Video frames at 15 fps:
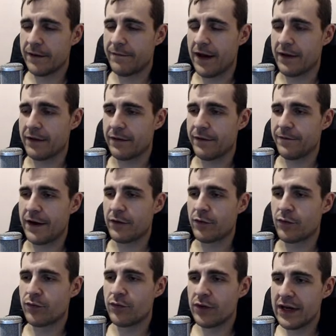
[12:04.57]
I
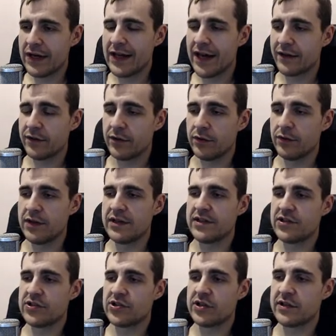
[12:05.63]
really had to do this
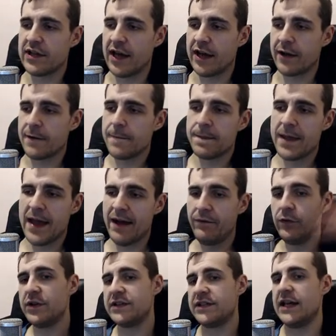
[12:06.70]
is just like have
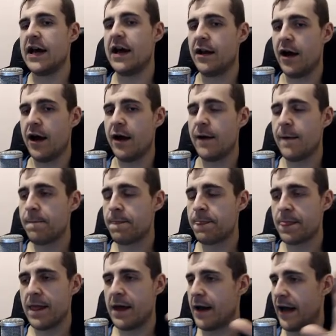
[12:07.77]
Louisiana
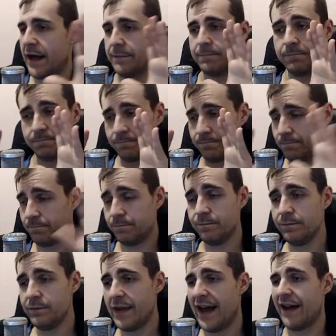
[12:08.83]
and
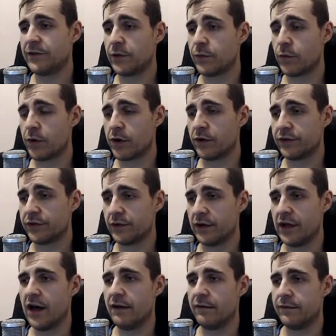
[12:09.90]
have the word
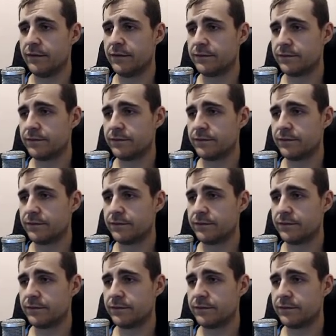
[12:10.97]
love